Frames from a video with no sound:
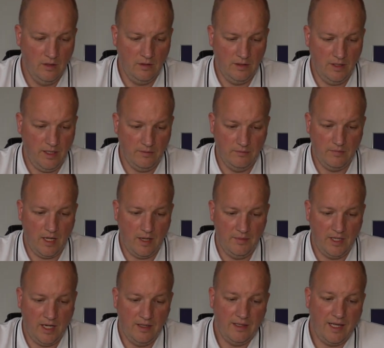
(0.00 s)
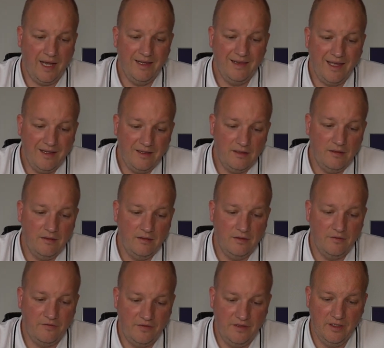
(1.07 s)
Yeah, I mean, I like the
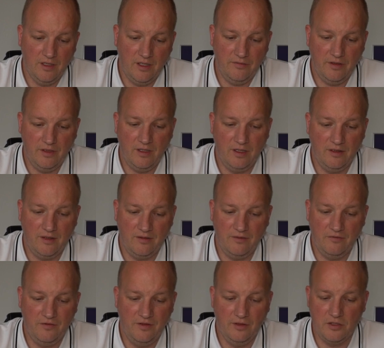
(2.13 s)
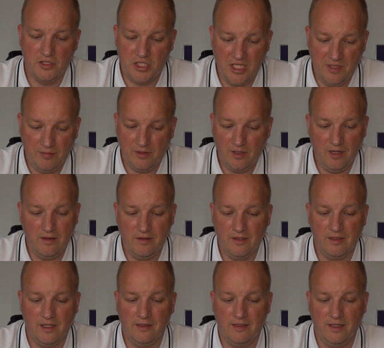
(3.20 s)
feel of it. It doesn't feel cheap or anything
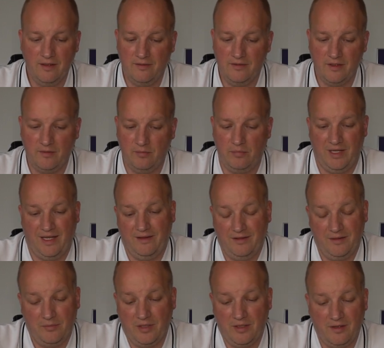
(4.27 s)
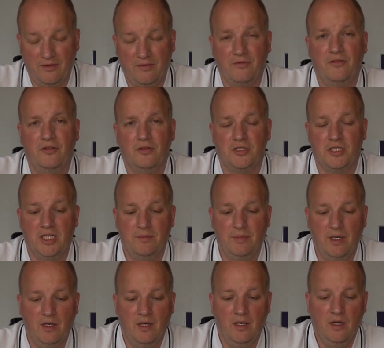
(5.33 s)
like that. It's just plastic, but it doesn't feel cheap.
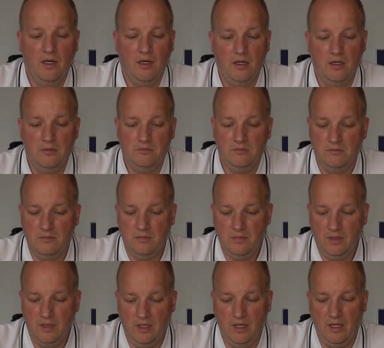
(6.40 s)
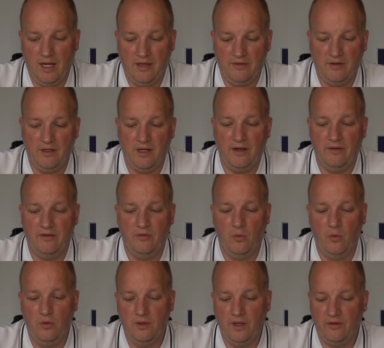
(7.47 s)
It has a nice
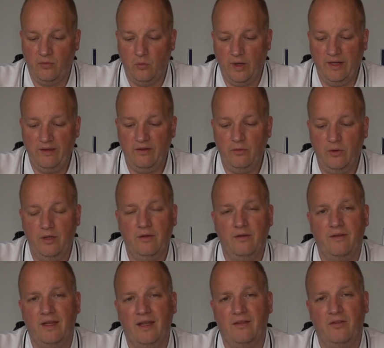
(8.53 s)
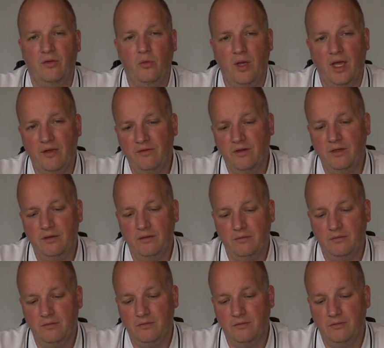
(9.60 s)
weight to it. It's not too heavy.